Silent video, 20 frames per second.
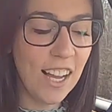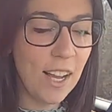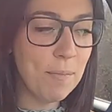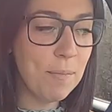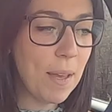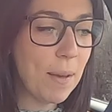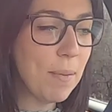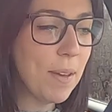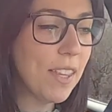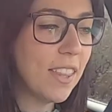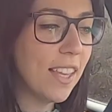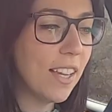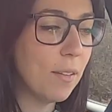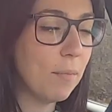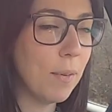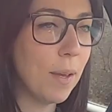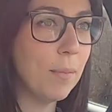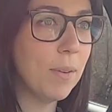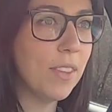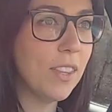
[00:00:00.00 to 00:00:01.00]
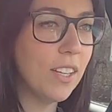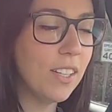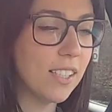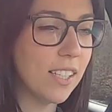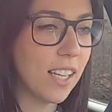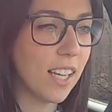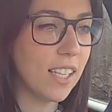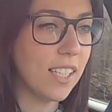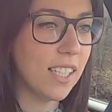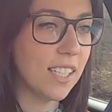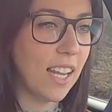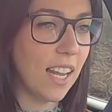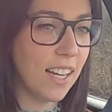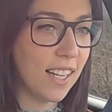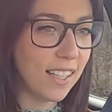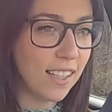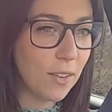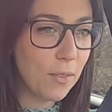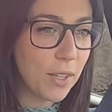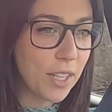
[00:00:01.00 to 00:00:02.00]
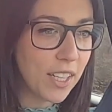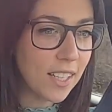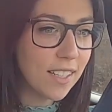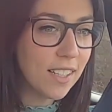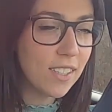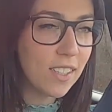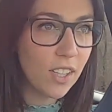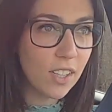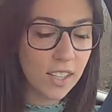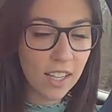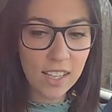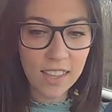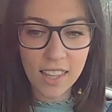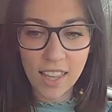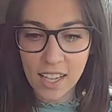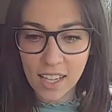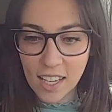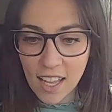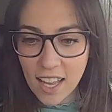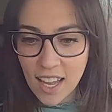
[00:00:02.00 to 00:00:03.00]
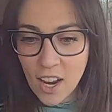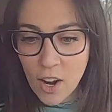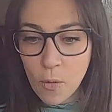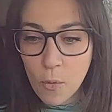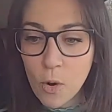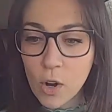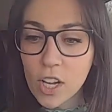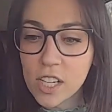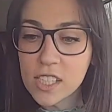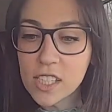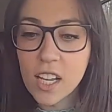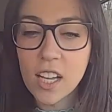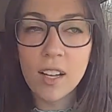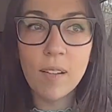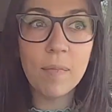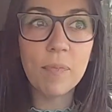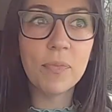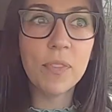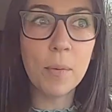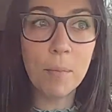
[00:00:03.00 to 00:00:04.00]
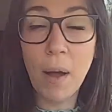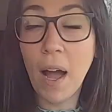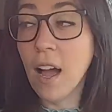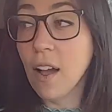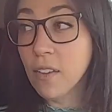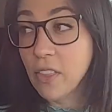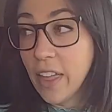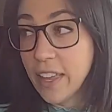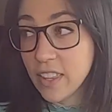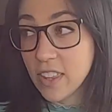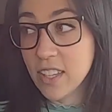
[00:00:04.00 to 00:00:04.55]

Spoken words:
Maybe there's like a setting that we need to turn on, like, well, cause like